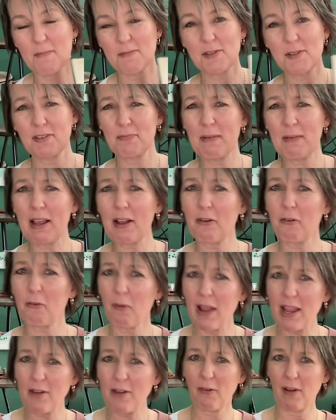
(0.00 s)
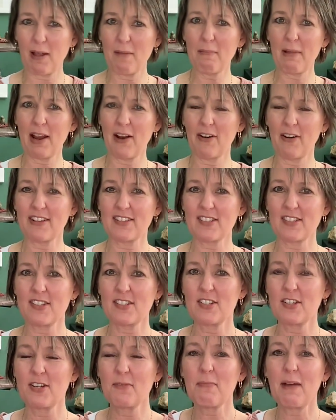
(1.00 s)
So it's my great grandparents
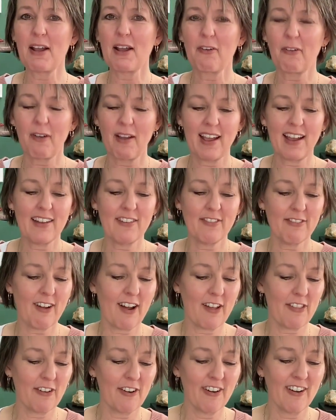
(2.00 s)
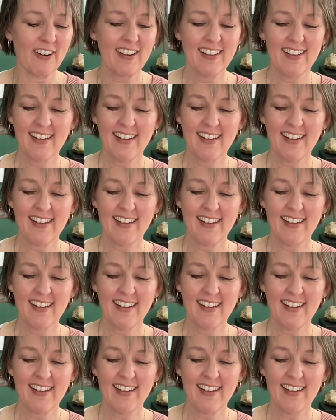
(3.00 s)
to my grandfather.